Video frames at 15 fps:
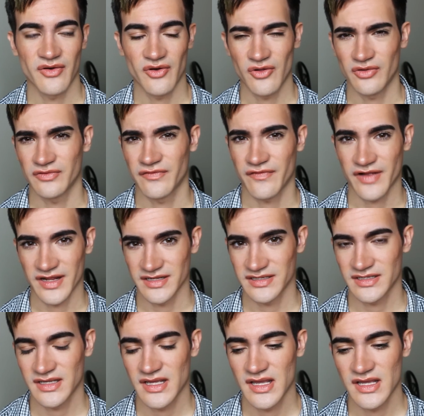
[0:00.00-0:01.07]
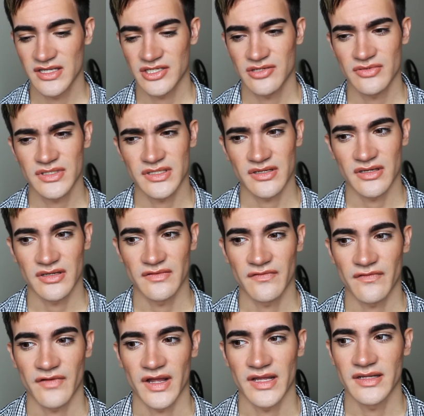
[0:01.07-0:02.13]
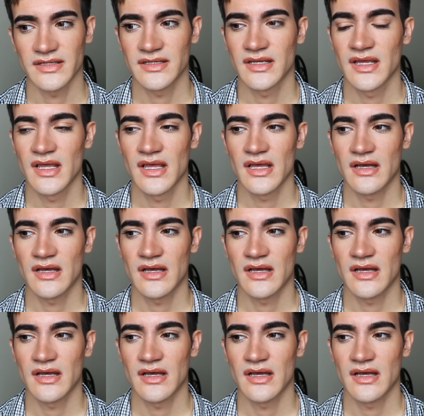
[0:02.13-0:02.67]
old friend. She was a good friend.